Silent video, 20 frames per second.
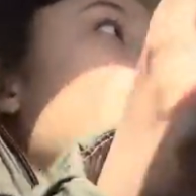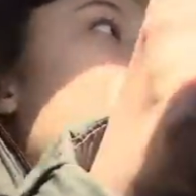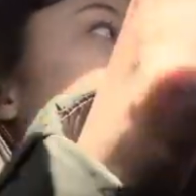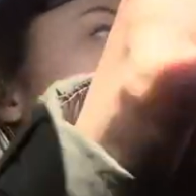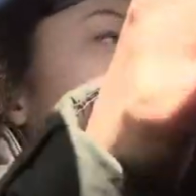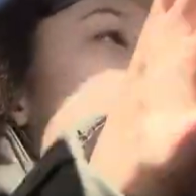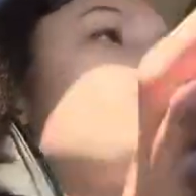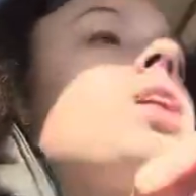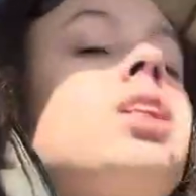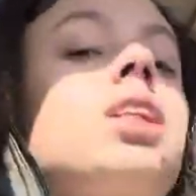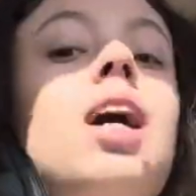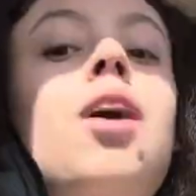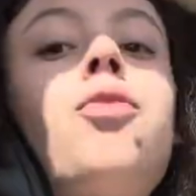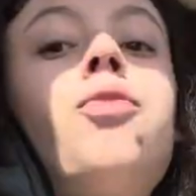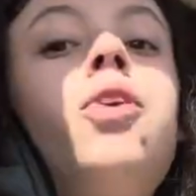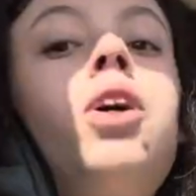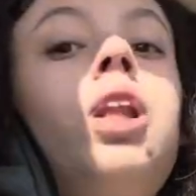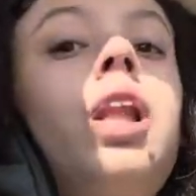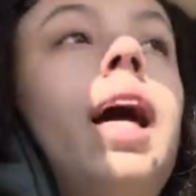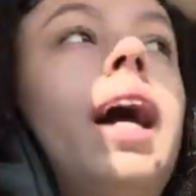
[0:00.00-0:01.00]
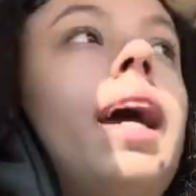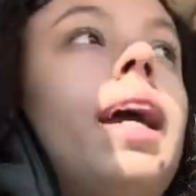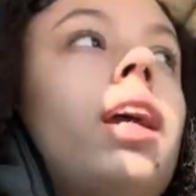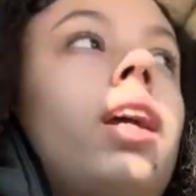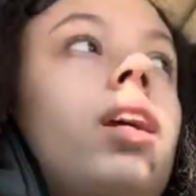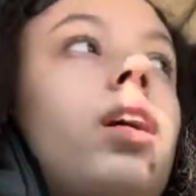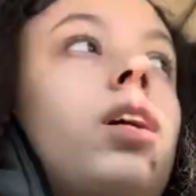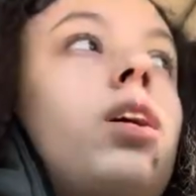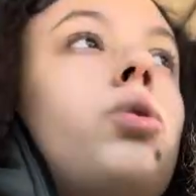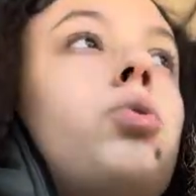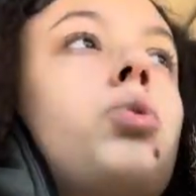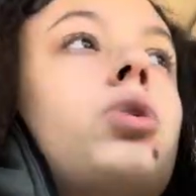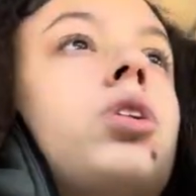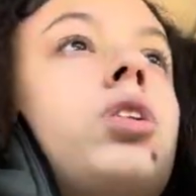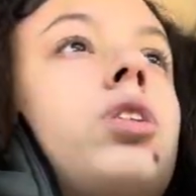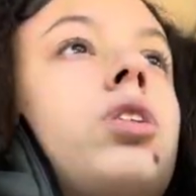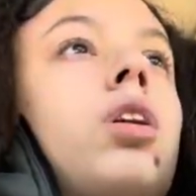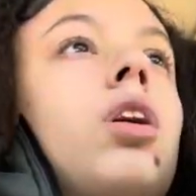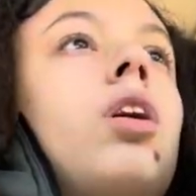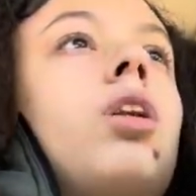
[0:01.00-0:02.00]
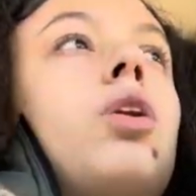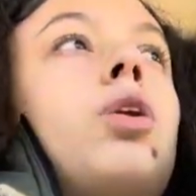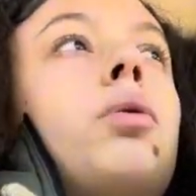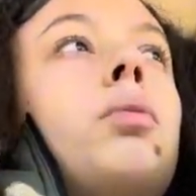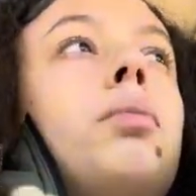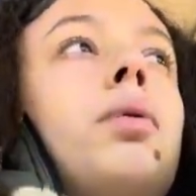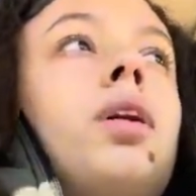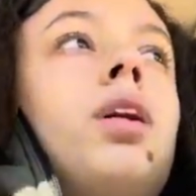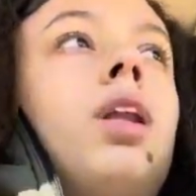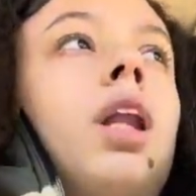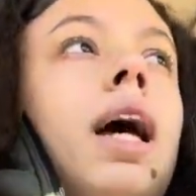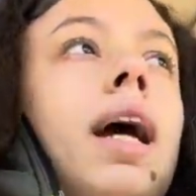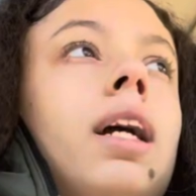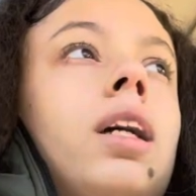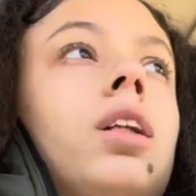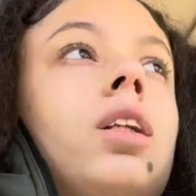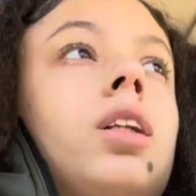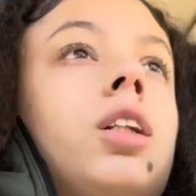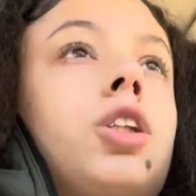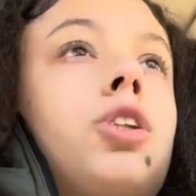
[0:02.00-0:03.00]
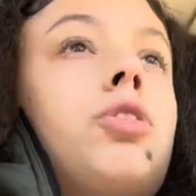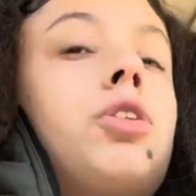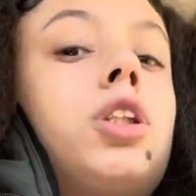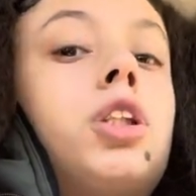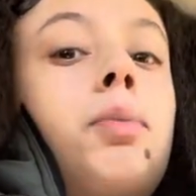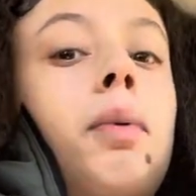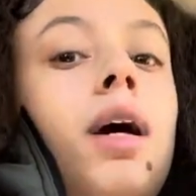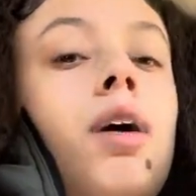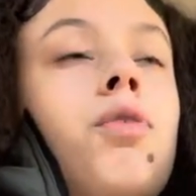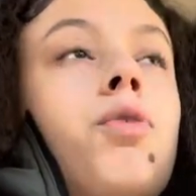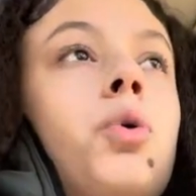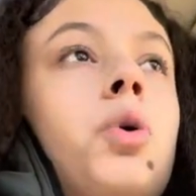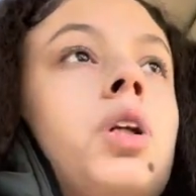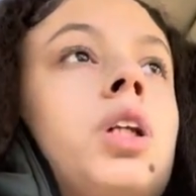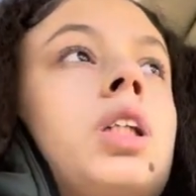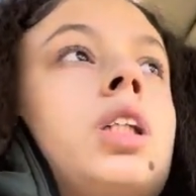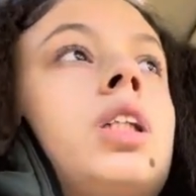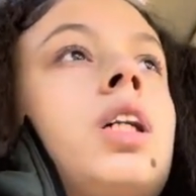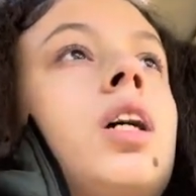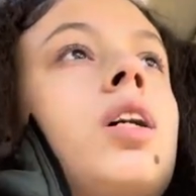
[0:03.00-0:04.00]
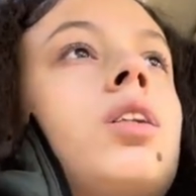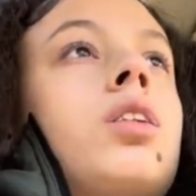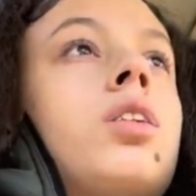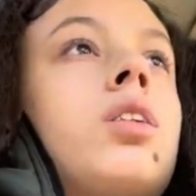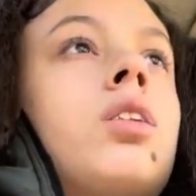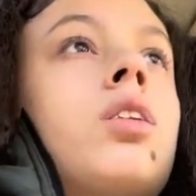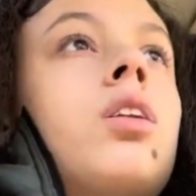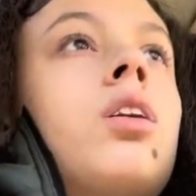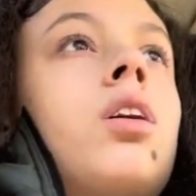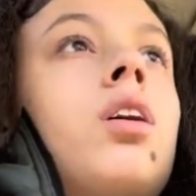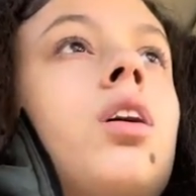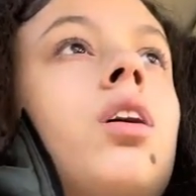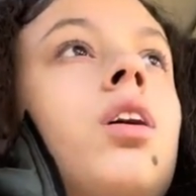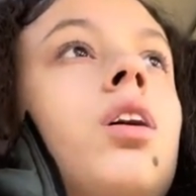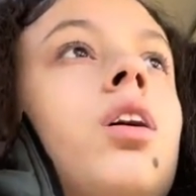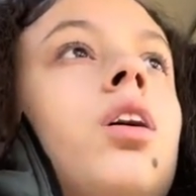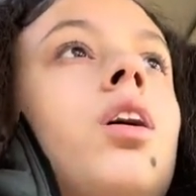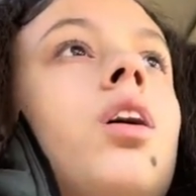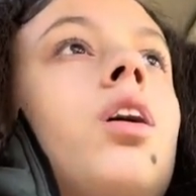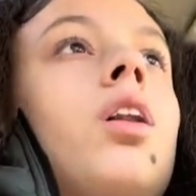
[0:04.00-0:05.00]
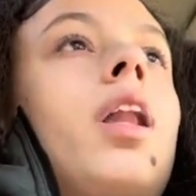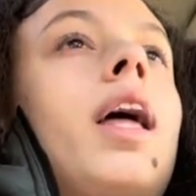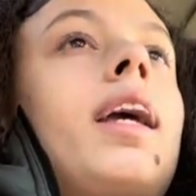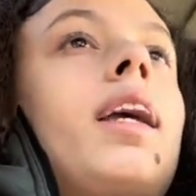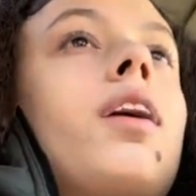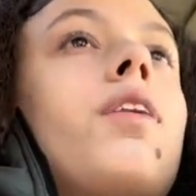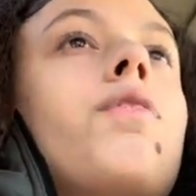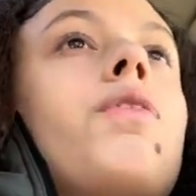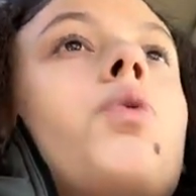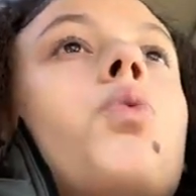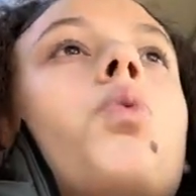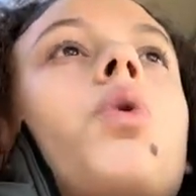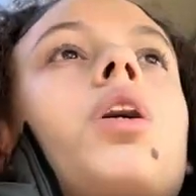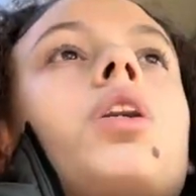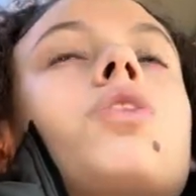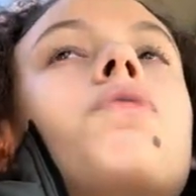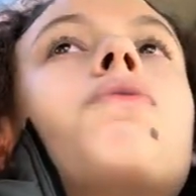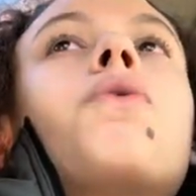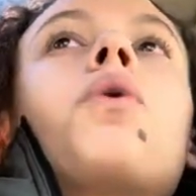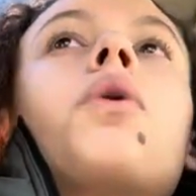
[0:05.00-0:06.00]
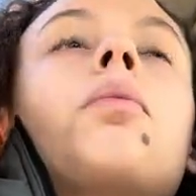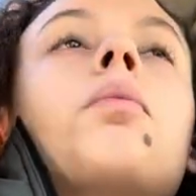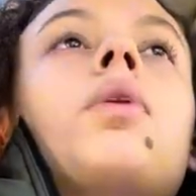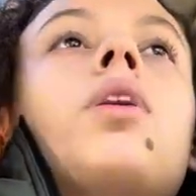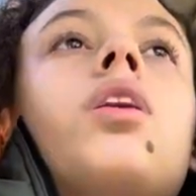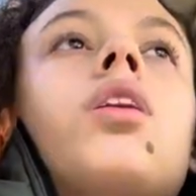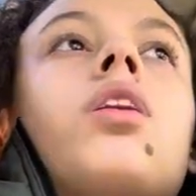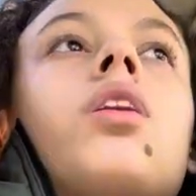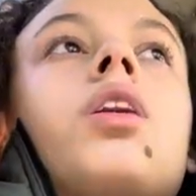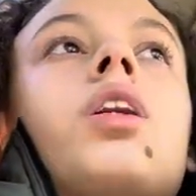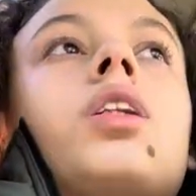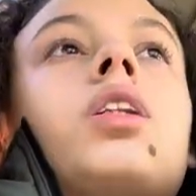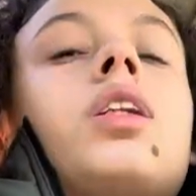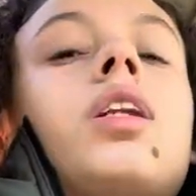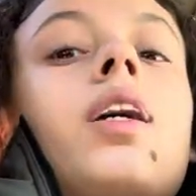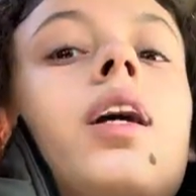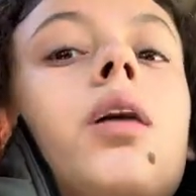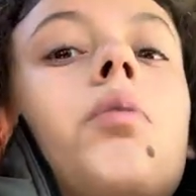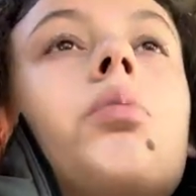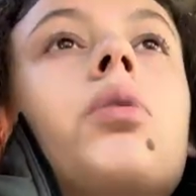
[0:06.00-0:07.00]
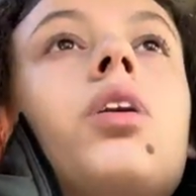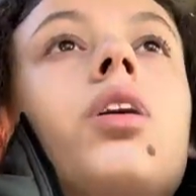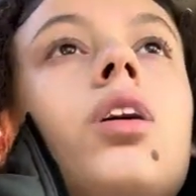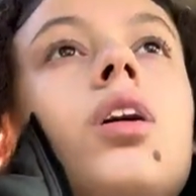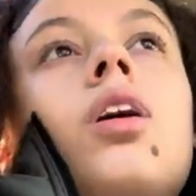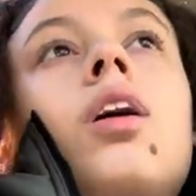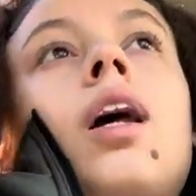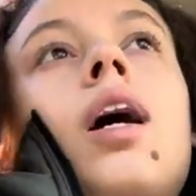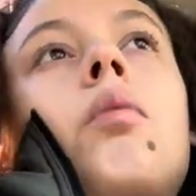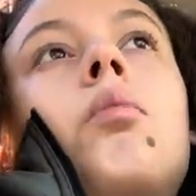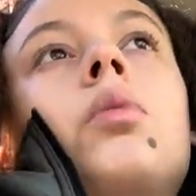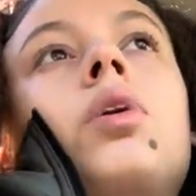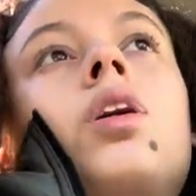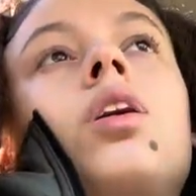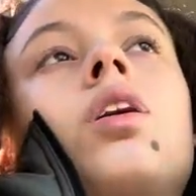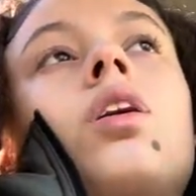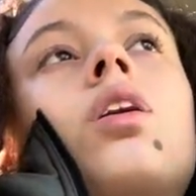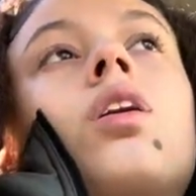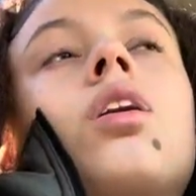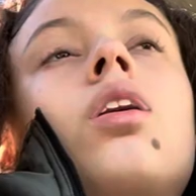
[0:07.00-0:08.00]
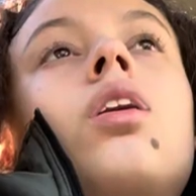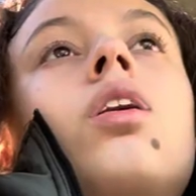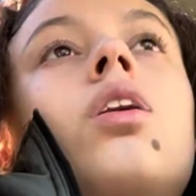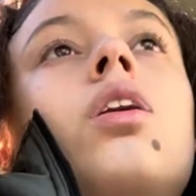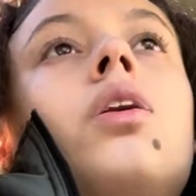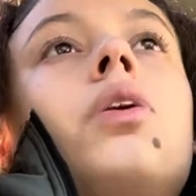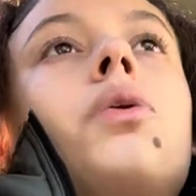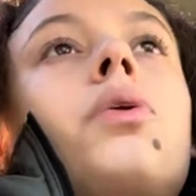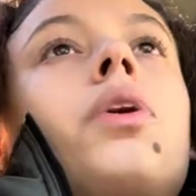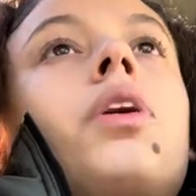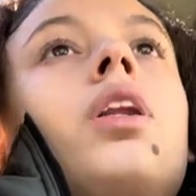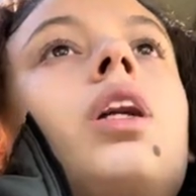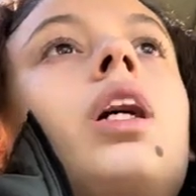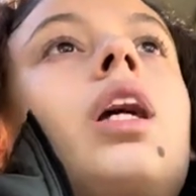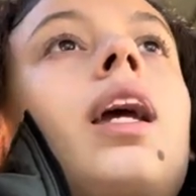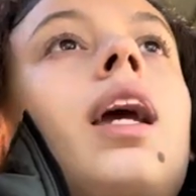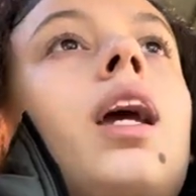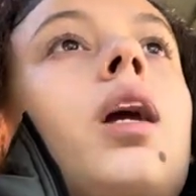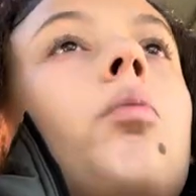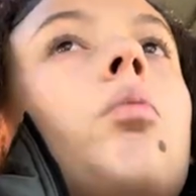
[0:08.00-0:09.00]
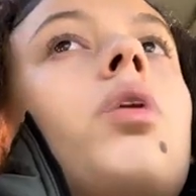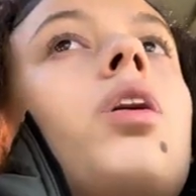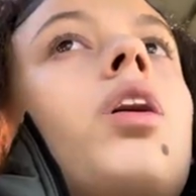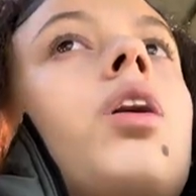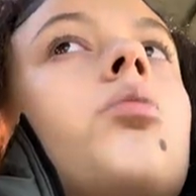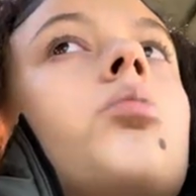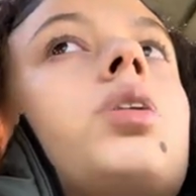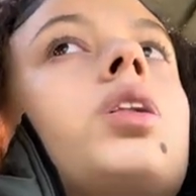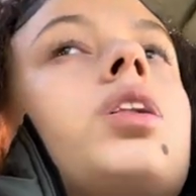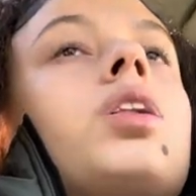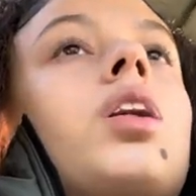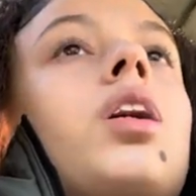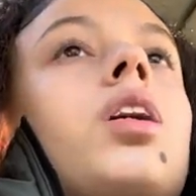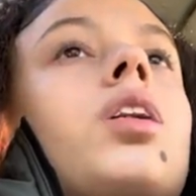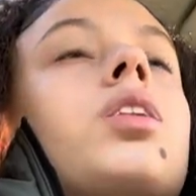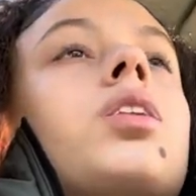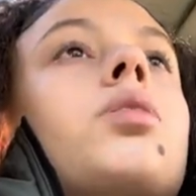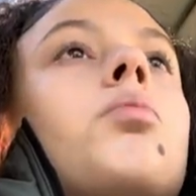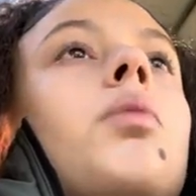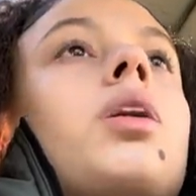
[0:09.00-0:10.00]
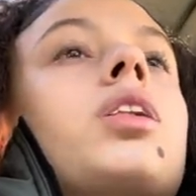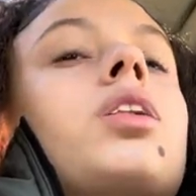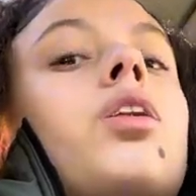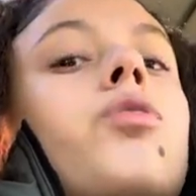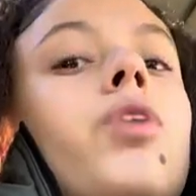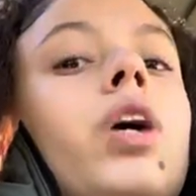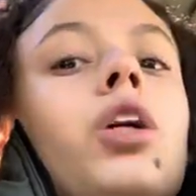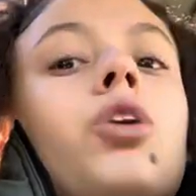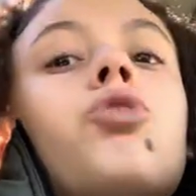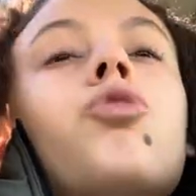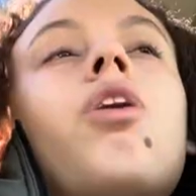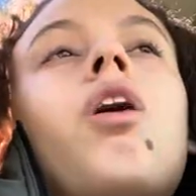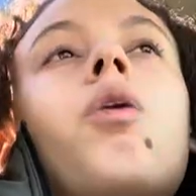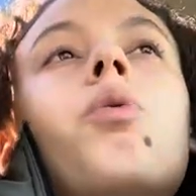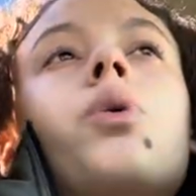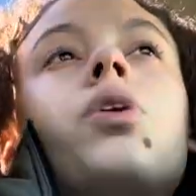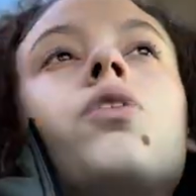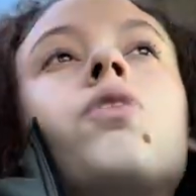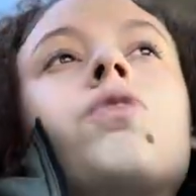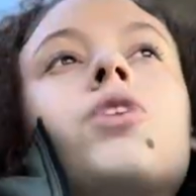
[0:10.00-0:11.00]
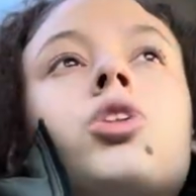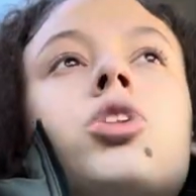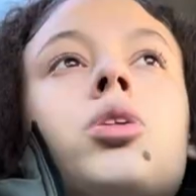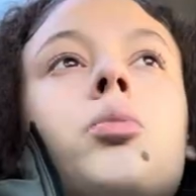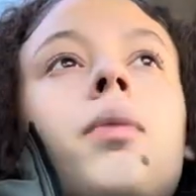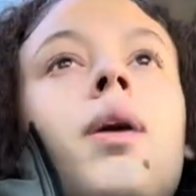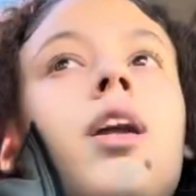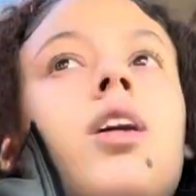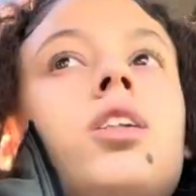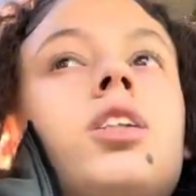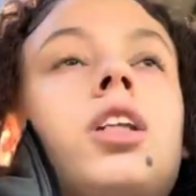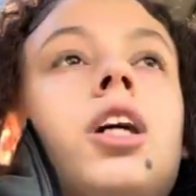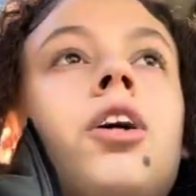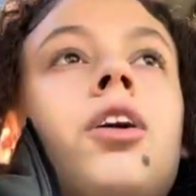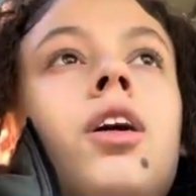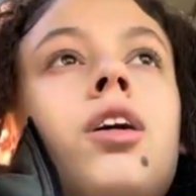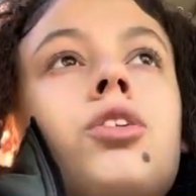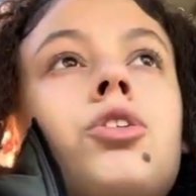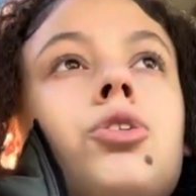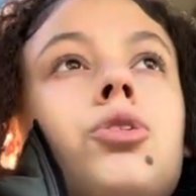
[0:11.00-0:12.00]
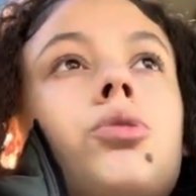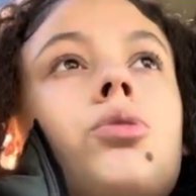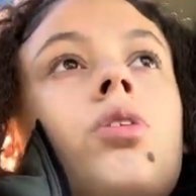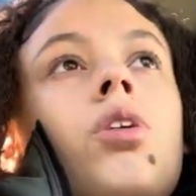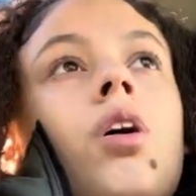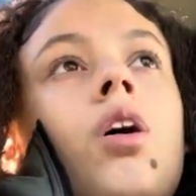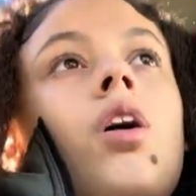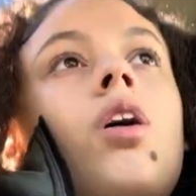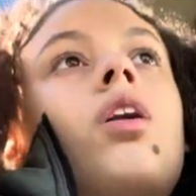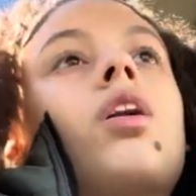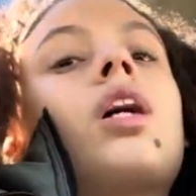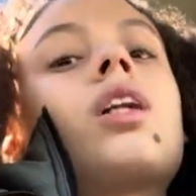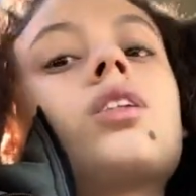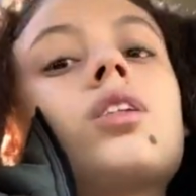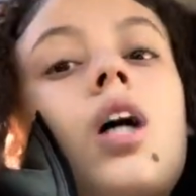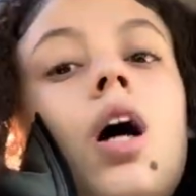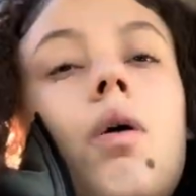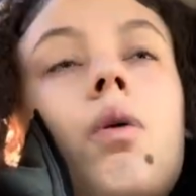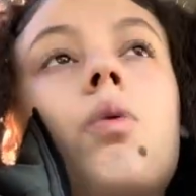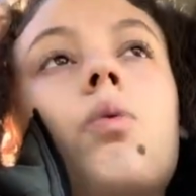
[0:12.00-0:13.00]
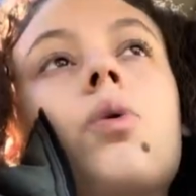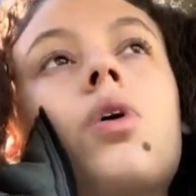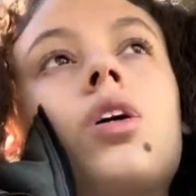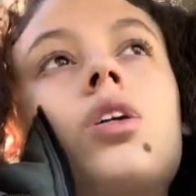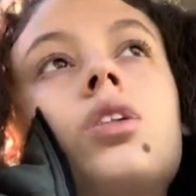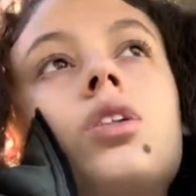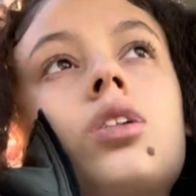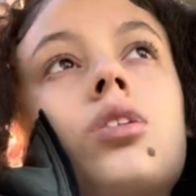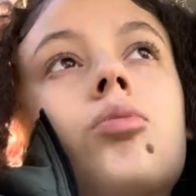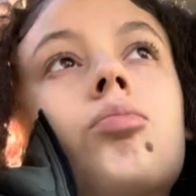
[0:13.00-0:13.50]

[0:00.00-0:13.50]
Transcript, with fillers: up. Because I feel like it was a little bit like disrespectful in a sense. Like if it was for me, because he kept looking at me during the game. And I'm just thinking to myself, like, you know how when you feel somebody staring at you, that's how it was.